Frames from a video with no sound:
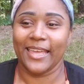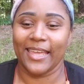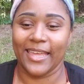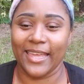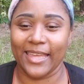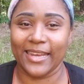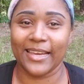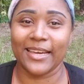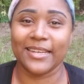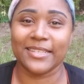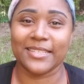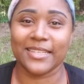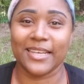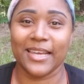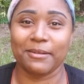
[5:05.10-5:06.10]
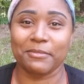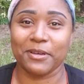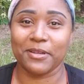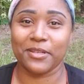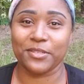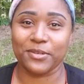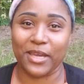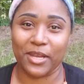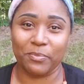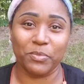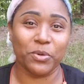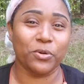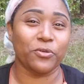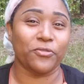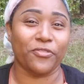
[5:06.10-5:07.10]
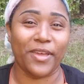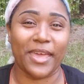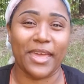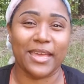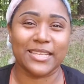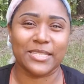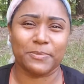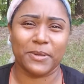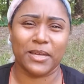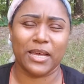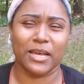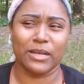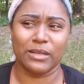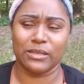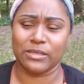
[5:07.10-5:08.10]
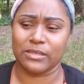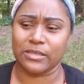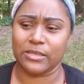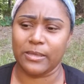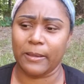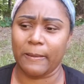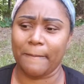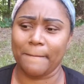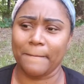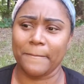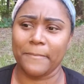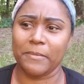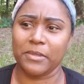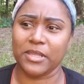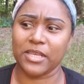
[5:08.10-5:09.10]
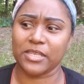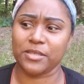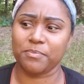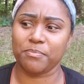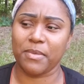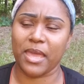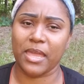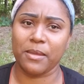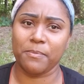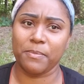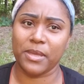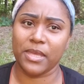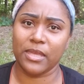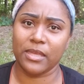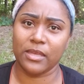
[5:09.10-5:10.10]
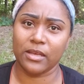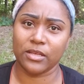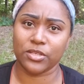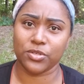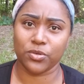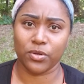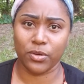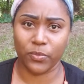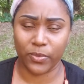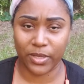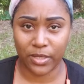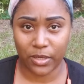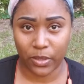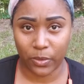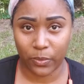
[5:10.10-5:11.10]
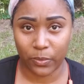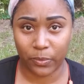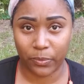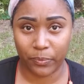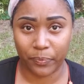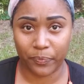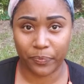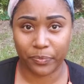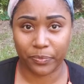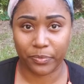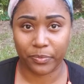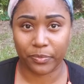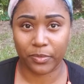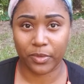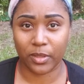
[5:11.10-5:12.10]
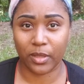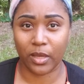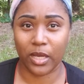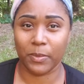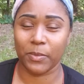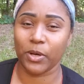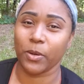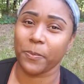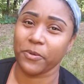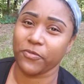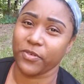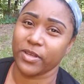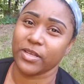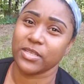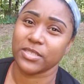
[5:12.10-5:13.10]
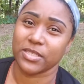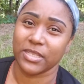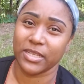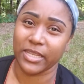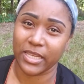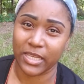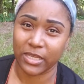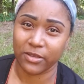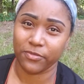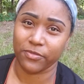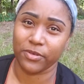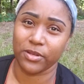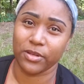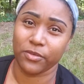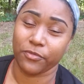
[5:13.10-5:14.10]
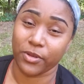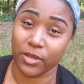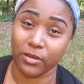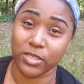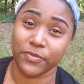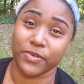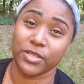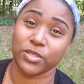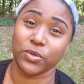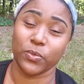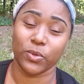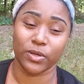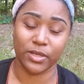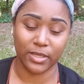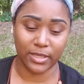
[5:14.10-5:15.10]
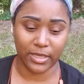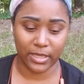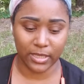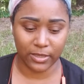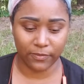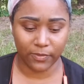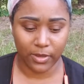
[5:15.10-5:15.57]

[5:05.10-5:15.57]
And honestly, I'm going to try to move fast because this may be a short window open for us to leave, for those of us who want to leave.